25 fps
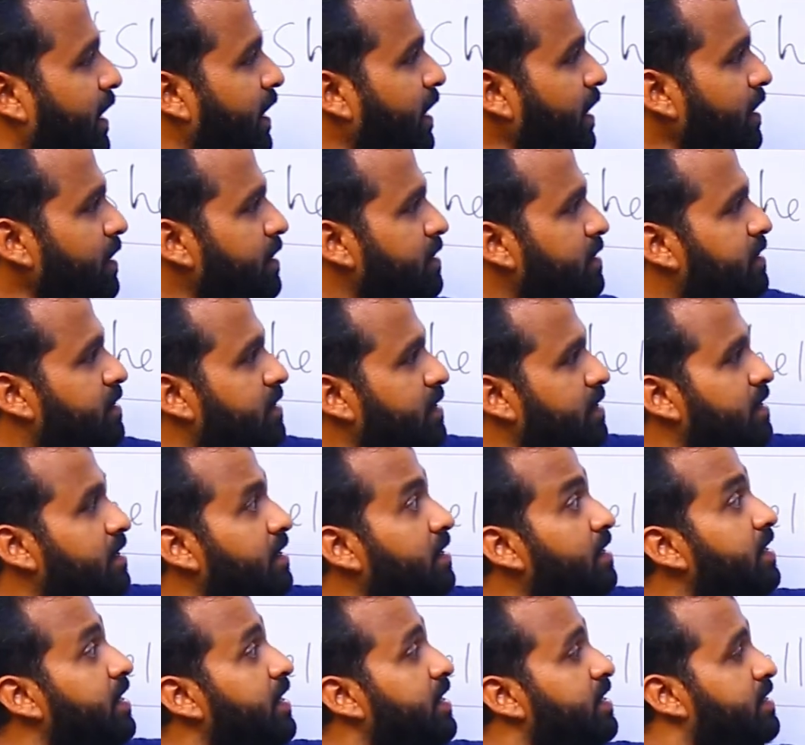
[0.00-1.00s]
L,
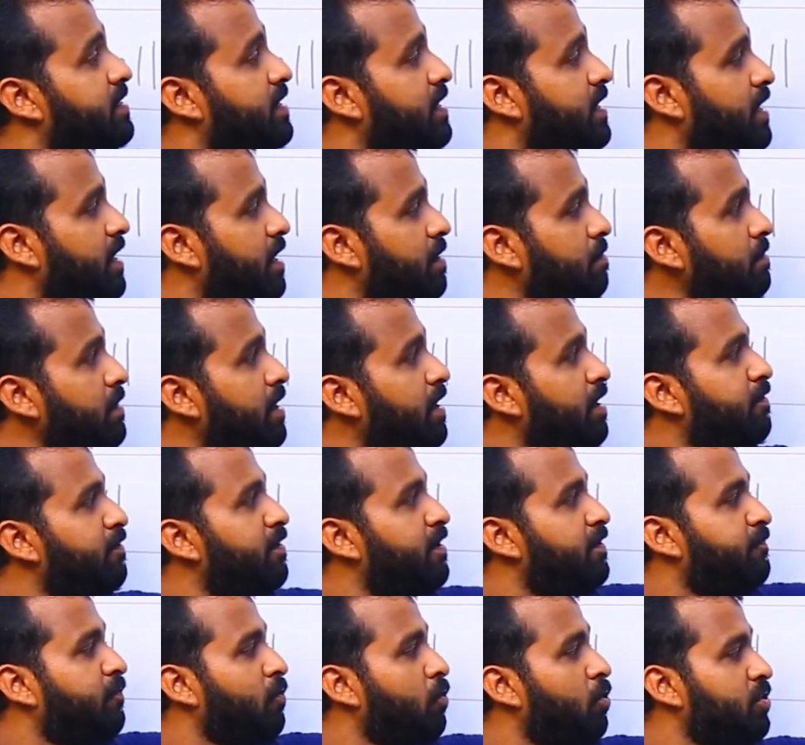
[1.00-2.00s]
third is the M,
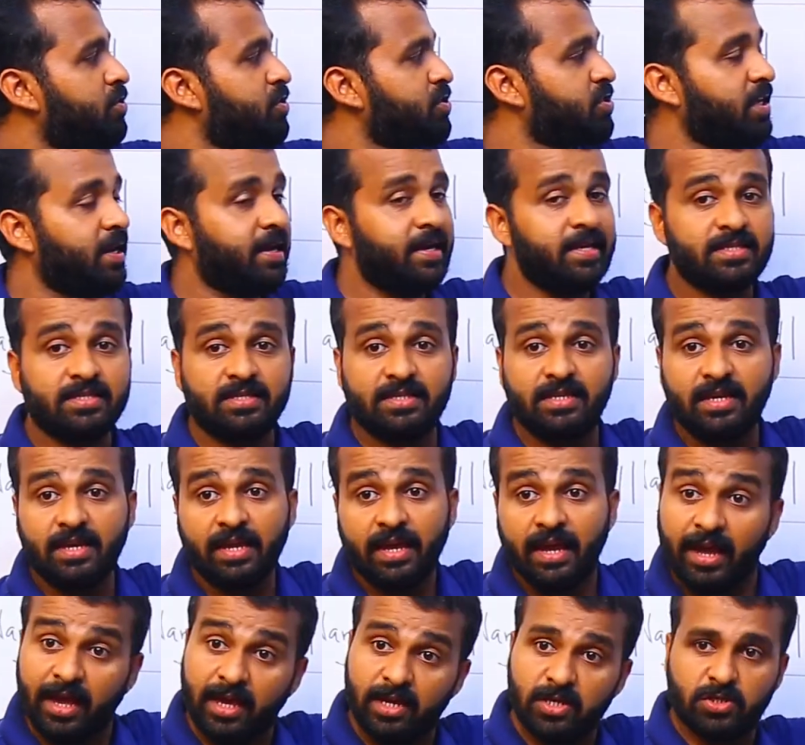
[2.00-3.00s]
and fourth shell is the
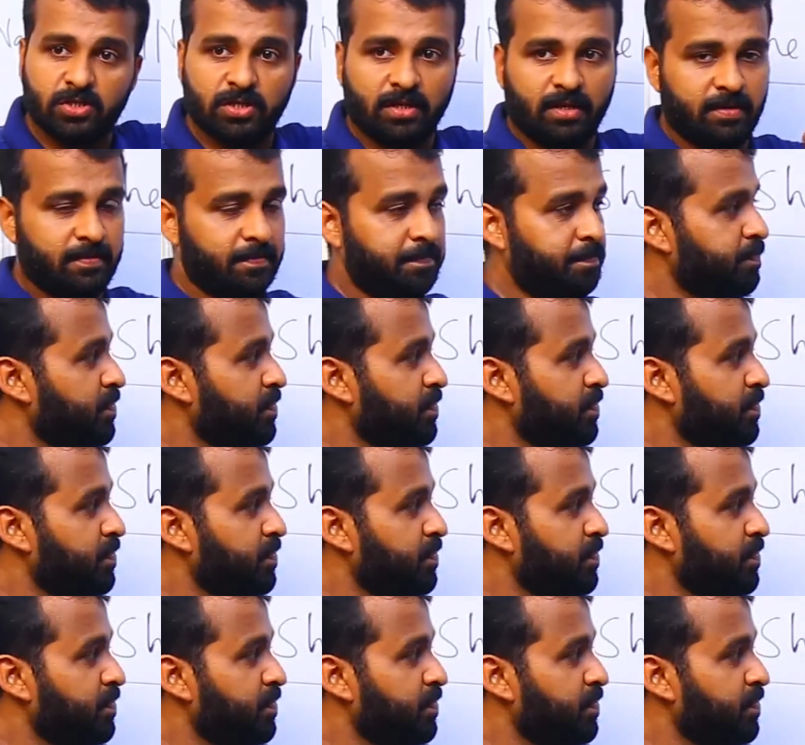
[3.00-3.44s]
N shell.